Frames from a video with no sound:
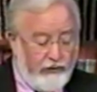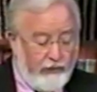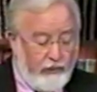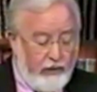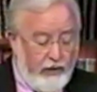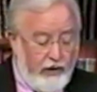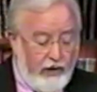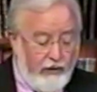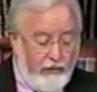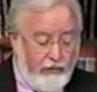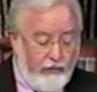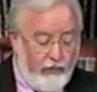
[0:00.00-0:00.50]

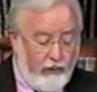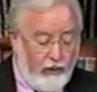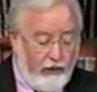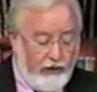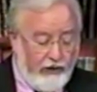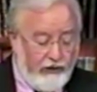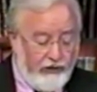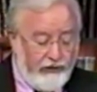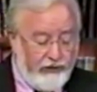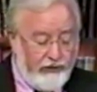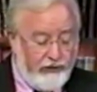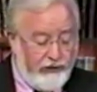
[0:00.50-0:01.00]
12, For
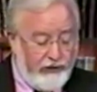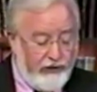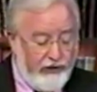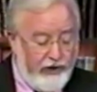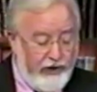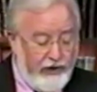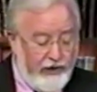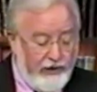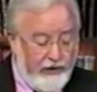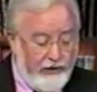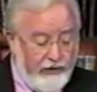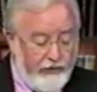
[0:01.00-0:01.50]
the
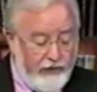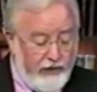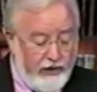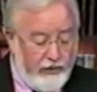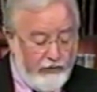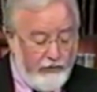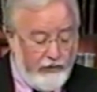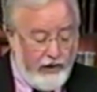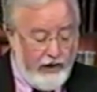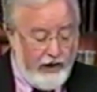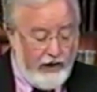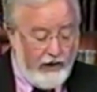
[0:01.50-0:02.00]
sin of their
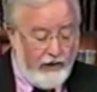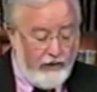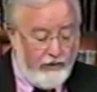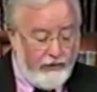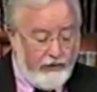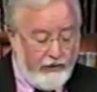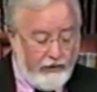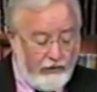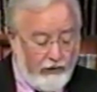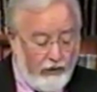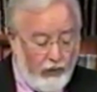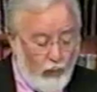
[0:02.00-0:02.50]
mouth
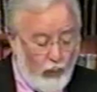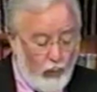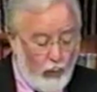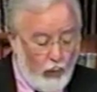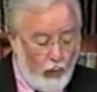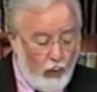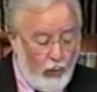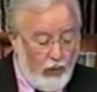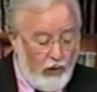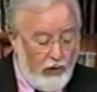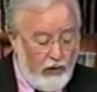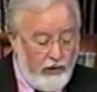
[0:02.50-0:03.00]
and the
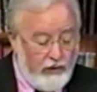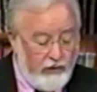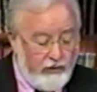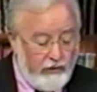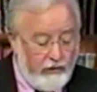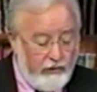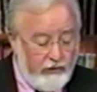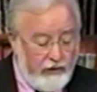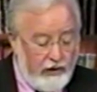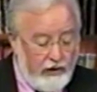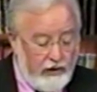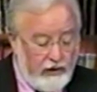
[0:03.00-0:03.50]
words
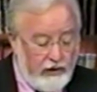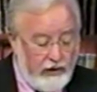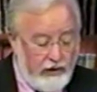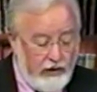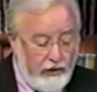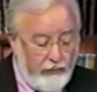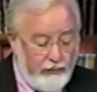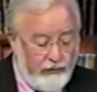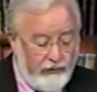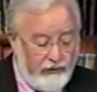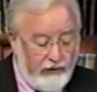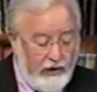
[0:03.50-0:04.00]
of their
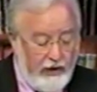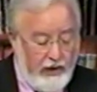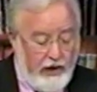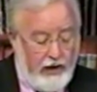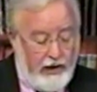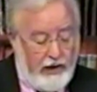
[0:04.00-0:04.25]
lips,